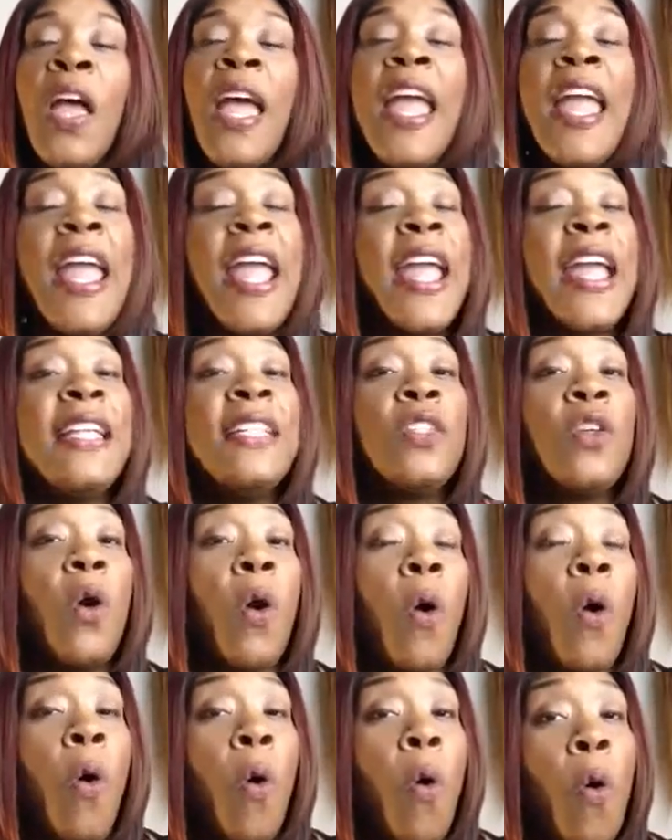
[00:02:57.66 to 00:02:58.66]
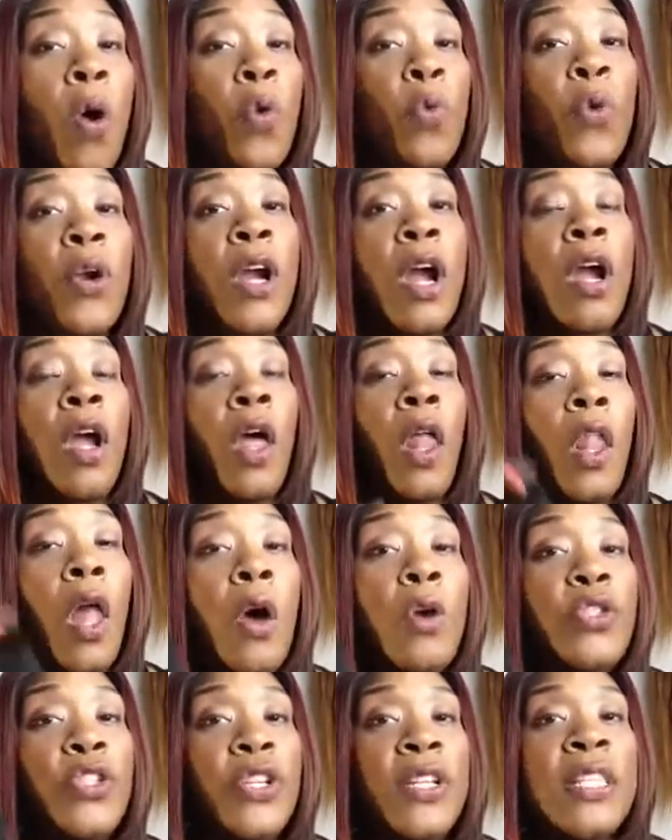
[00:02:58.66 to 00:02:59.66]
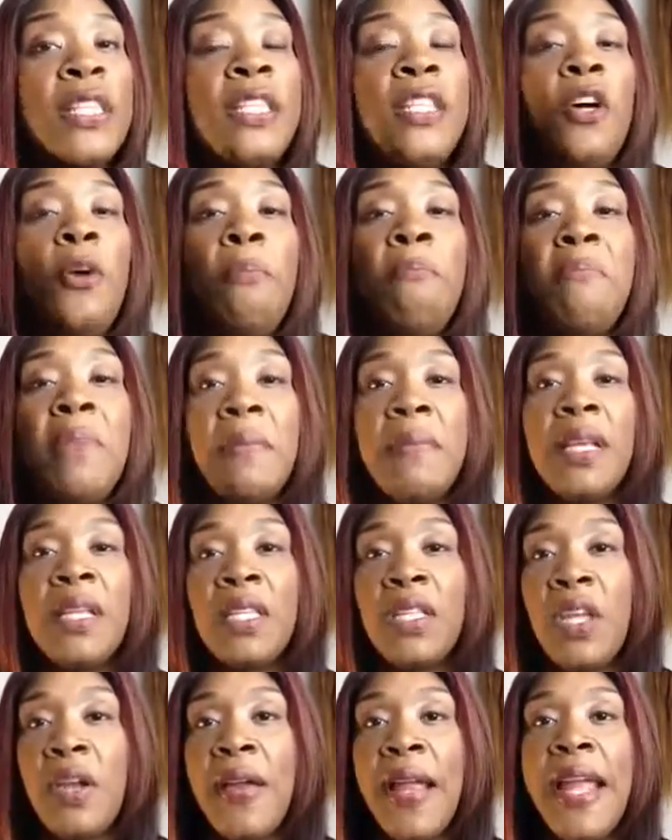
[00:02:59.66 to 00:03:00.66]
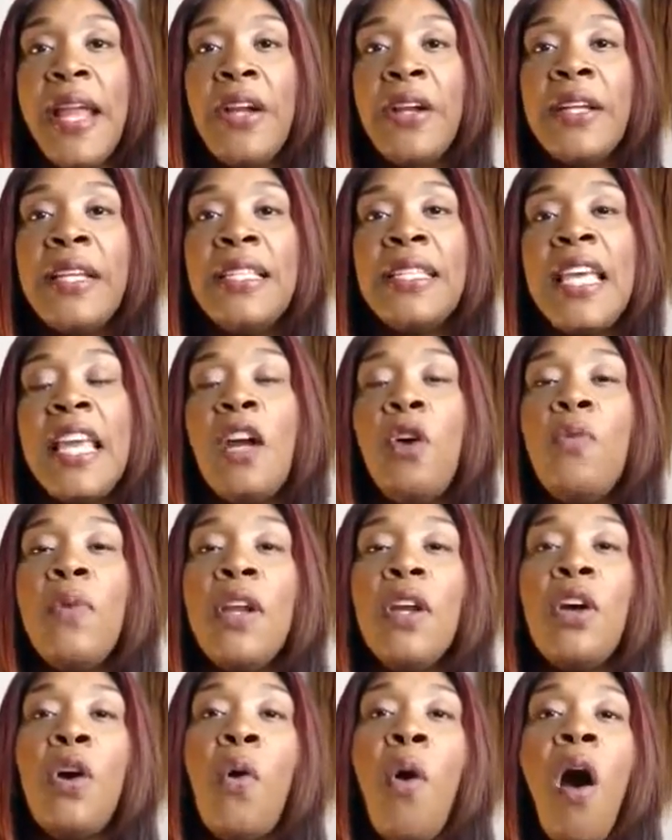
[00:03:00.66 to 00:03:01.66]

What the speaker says: and or wear a closure and still mimics their hair, because they don't want to go